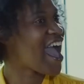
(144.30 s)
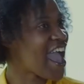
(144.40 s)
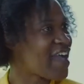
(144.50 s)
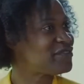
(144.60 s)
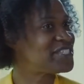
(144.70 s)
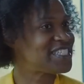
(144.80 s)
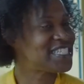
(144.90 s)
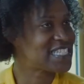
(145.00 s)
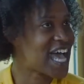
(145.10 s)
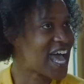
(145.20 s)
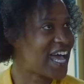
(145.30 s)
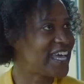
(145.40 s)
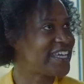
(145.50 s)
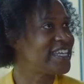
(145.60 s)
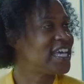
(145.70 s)
have to
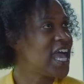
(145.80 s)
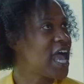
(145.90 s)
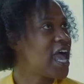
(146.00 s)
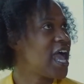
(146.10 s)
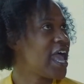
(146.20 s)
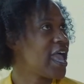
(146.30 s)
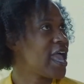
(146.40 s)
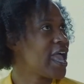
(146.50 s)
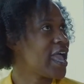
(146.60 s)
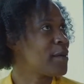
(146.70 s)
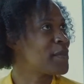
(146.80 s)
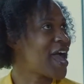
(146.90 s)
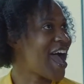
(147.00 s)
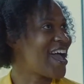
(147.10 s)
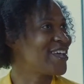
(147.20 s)
decide, am
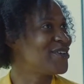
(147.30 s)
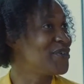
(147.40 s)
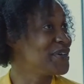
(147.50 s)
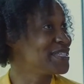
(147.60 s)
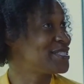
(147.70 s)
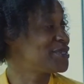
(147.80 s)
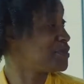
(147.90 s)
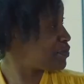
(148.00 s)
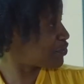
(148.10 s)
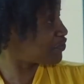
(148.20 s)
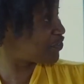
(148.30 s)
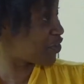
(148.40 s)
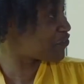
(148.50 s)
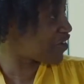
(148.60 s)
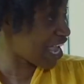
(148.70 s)
I going to prove her right